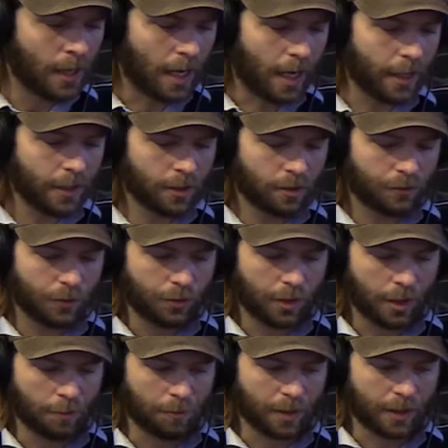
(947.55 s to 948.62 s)
I interviewed
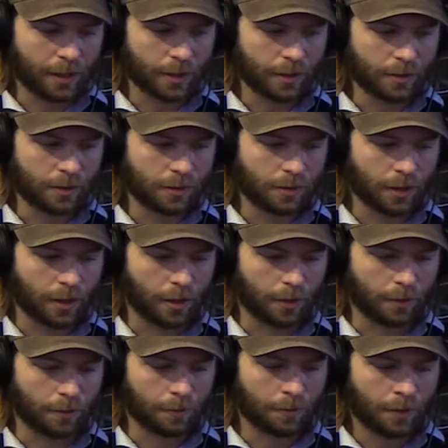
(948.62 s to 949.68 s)
him because
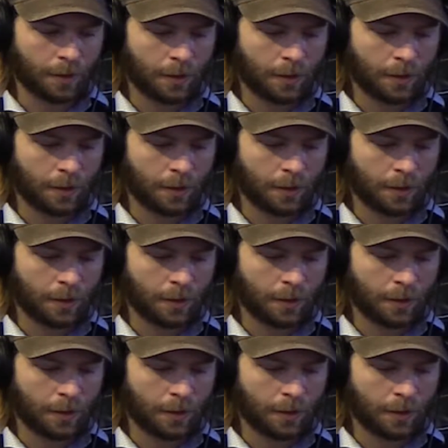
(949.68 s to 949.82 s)
I